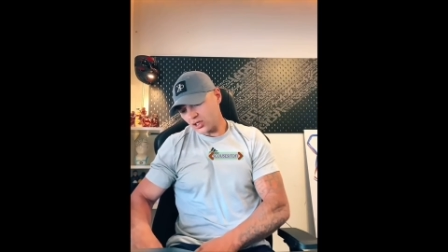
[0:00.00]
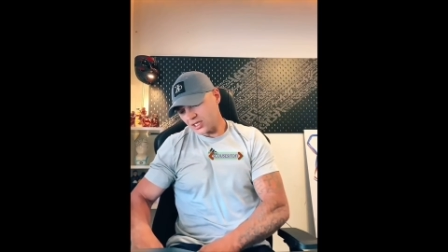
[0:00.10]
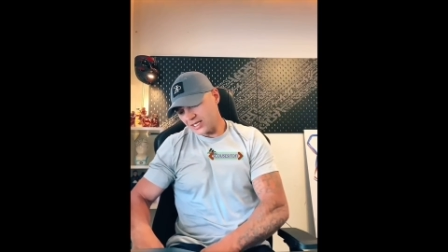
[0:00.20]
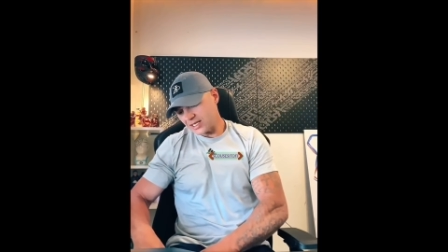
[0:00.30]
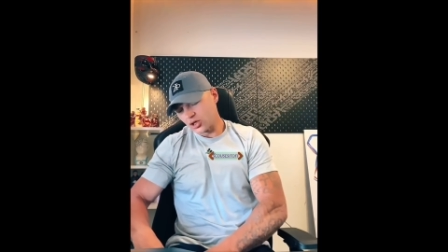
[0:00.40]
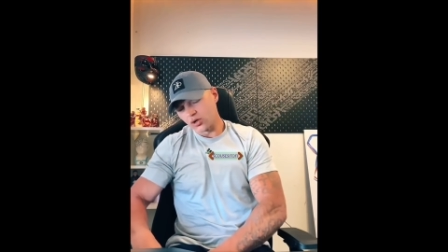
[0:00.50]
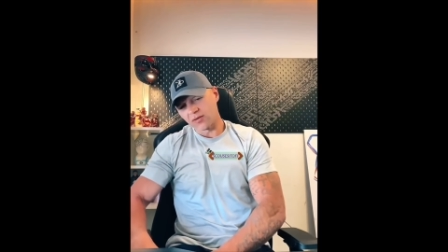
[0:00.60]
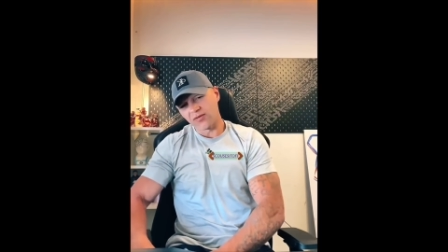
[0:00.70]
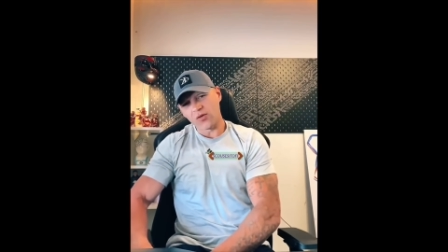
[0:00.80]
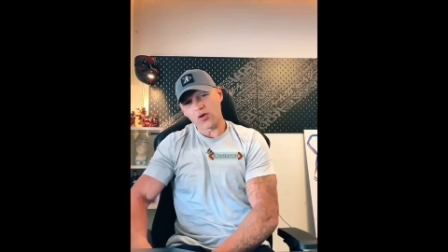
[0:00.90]
I just need a
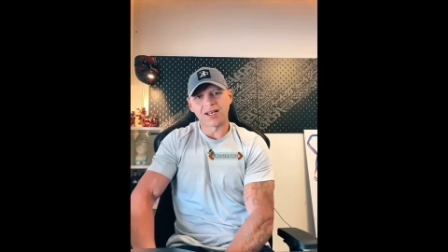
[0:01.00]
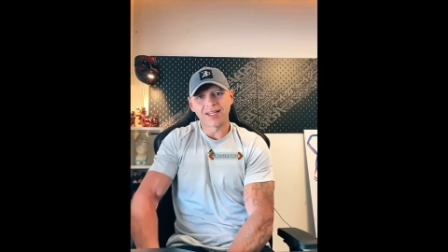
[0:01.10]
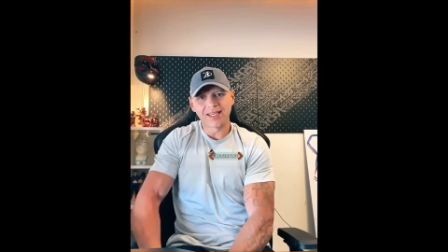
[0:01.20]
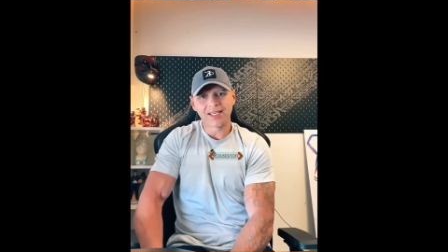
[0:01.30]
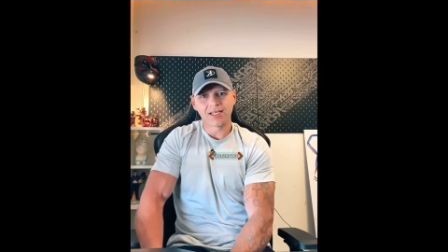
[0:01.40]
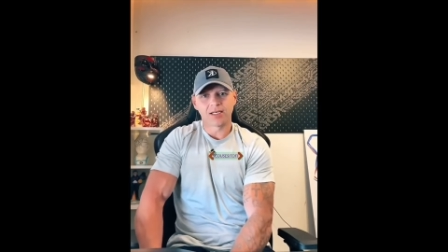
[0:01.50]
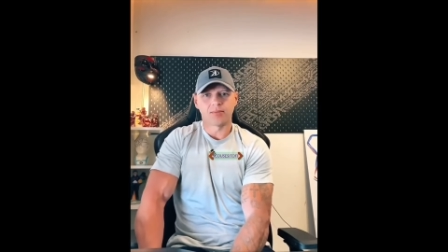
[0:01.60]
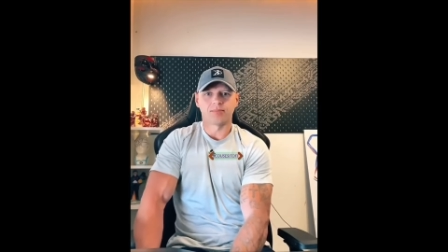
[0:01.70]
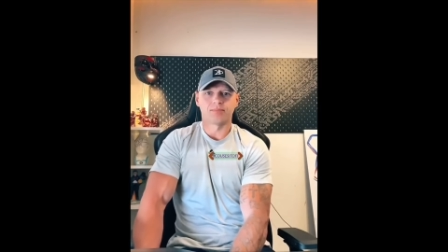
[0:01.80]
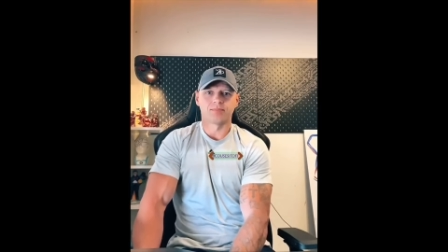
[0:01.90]
good clean.
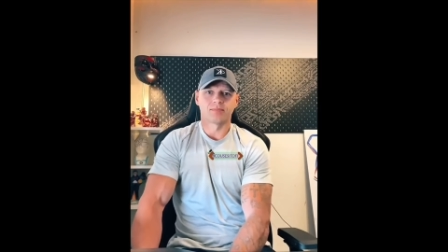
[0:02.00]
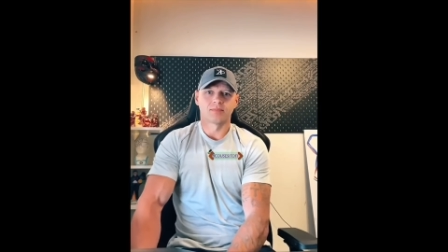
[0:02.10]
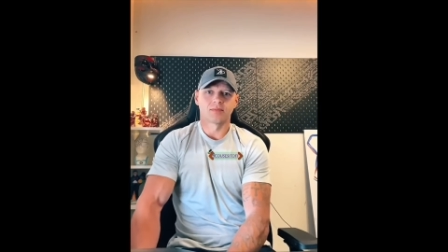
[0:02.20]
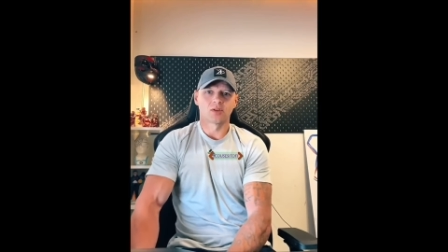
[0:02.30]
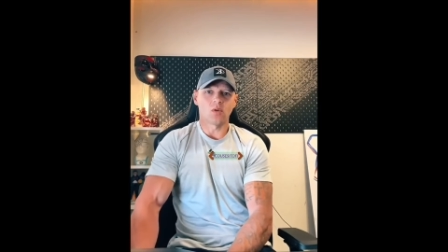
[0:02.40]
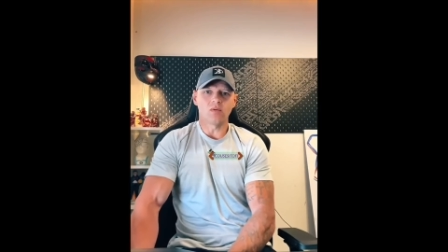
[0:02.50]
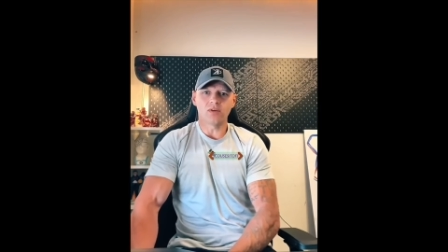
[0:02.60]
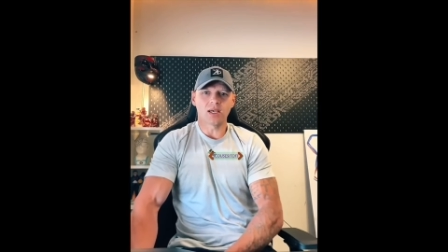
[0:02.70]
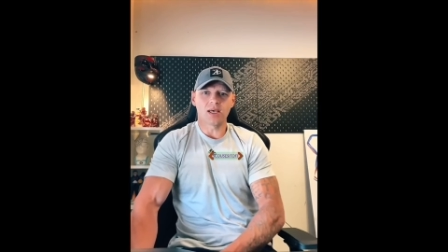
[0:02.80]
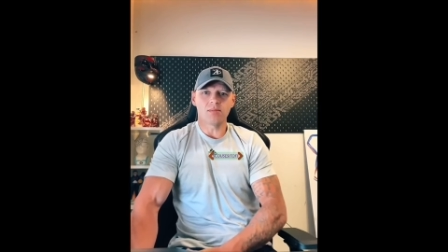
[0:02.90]
Don't
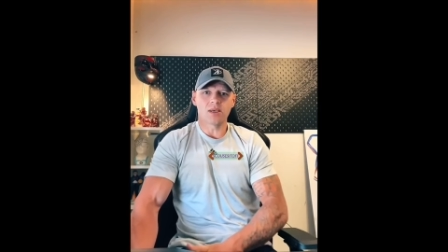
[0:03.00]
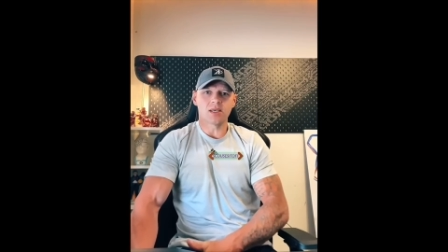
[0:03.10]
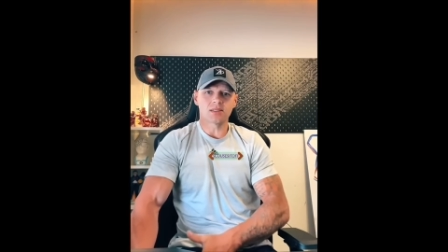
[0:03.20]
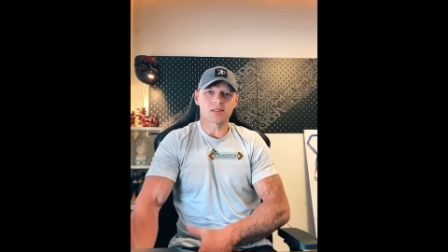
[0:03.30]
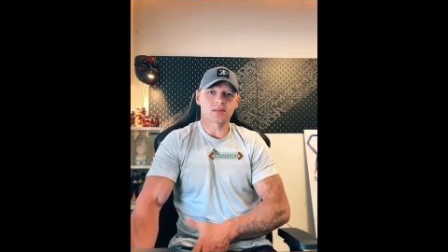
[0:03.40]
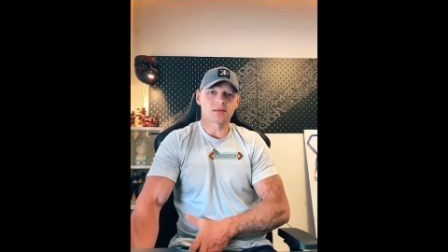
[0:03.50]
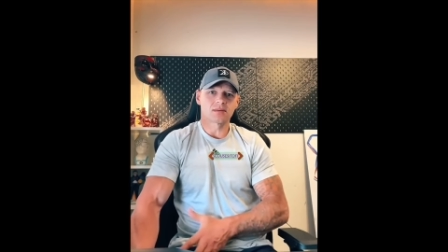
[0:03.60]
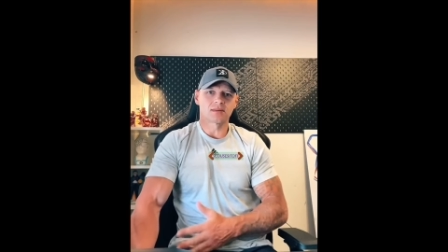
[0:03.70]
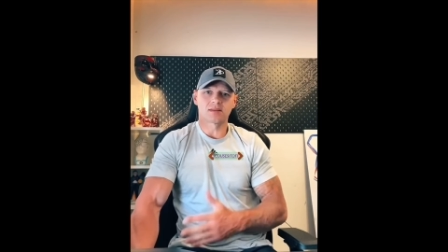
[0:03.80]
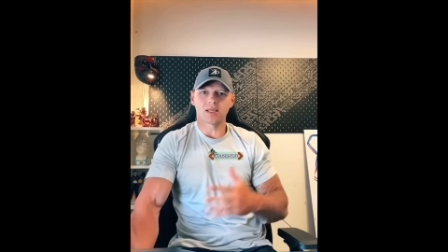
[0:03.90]
forget, mate.
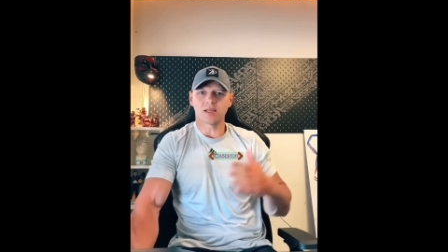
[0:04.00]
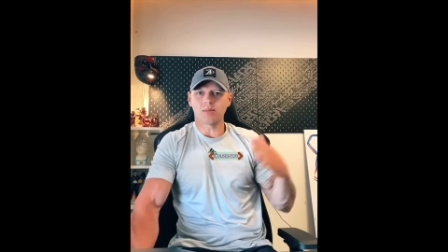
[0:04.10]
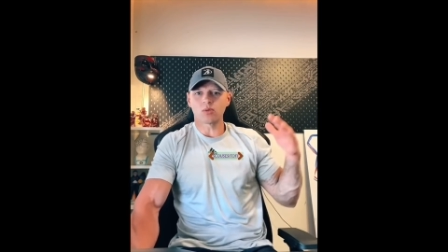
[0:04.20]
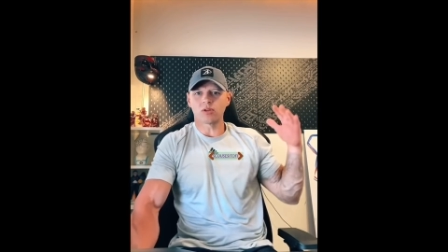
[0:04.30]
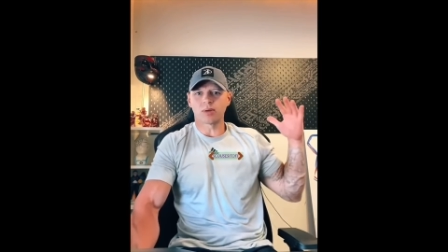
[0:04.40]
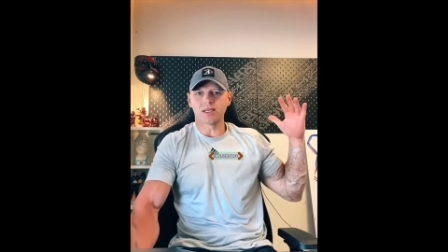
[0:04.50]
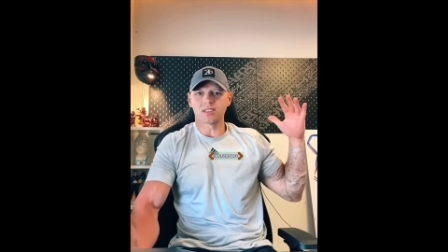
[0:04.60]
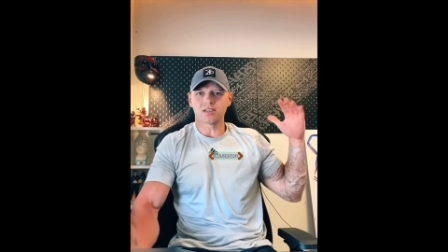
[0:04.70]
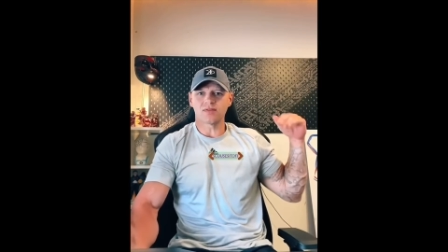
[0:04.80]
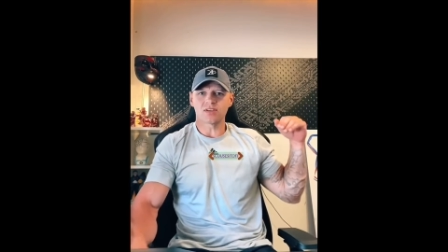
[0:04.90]
Think about the
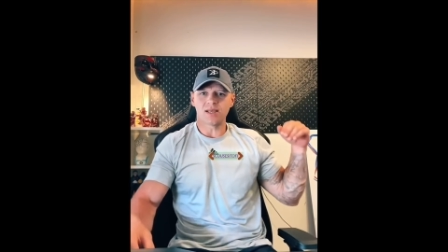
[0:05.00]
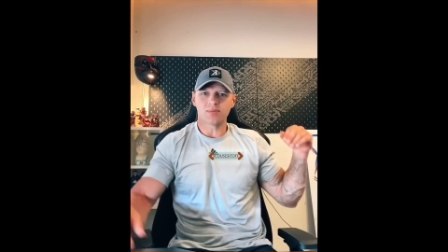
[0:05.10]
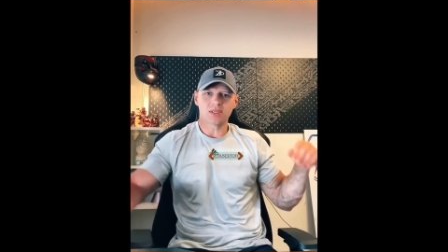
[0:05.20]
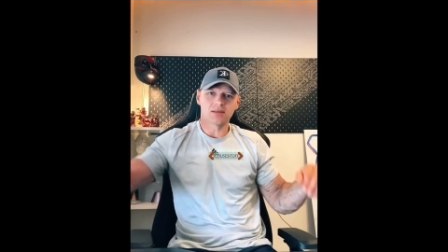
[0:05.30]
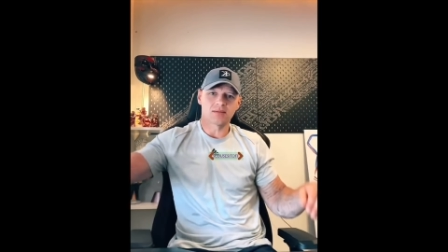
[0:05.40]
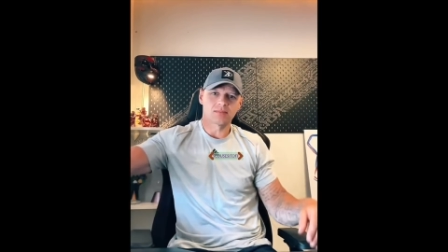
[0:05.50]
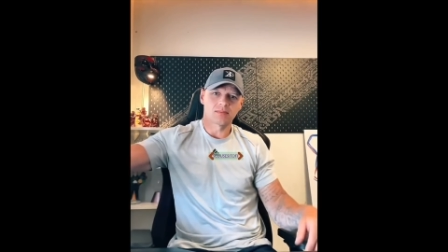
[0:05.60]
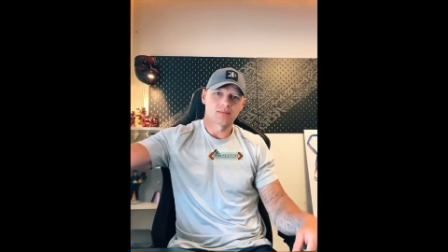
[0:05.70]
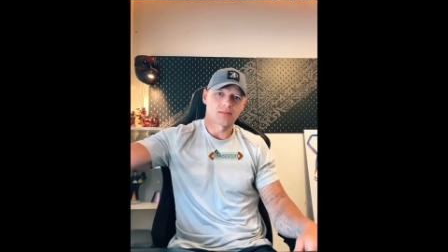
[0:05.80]
places I've slept in.